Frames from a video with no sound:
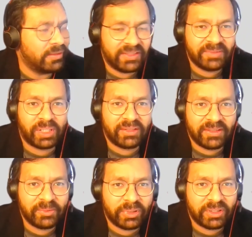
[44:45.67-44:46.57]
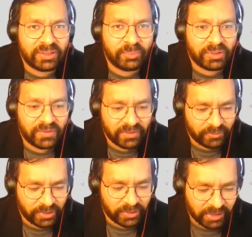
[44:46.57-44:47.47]
this participatory process
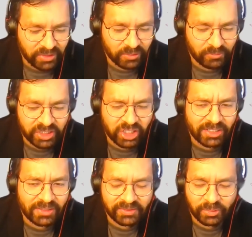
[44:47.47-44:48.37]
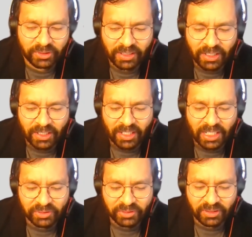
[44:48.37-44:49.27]
for education with children, but
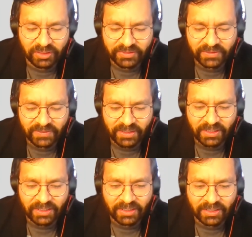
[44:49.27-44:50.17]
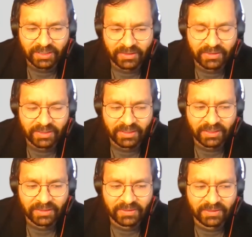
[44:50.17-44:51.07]
have you noticed that
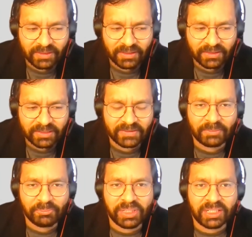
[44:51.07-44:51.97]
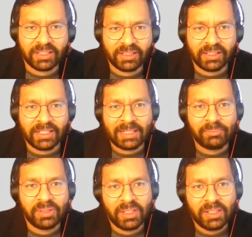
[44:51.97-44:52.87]
there is a big
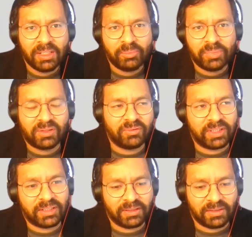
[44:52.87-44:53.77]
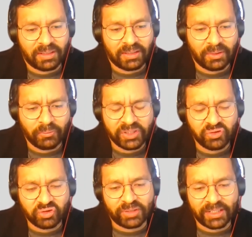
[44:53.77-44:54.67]
gap between when you
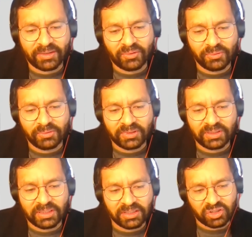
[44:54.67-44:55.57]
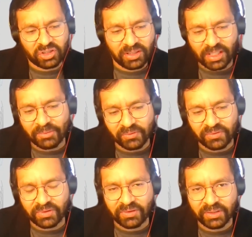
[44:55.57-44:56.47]
try to teach about
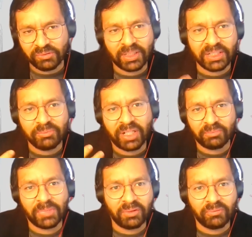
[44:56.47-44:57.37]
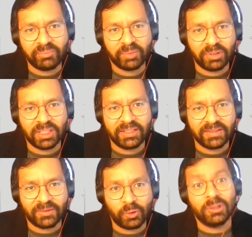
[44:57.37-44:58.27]
the urban environment with people that
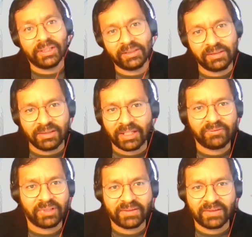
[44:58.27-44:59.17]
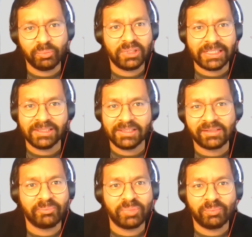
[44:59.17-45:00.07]
is older, like for example,
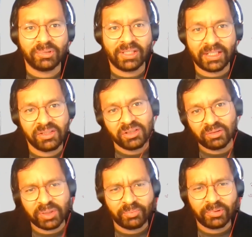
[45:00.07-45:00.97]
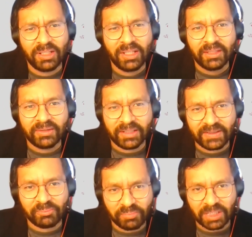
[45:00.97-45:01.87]
elderly people than young people? There is
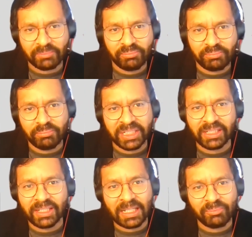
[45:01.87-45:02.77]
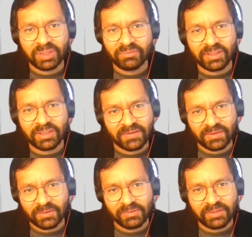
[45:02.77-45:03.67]
a big gap between these two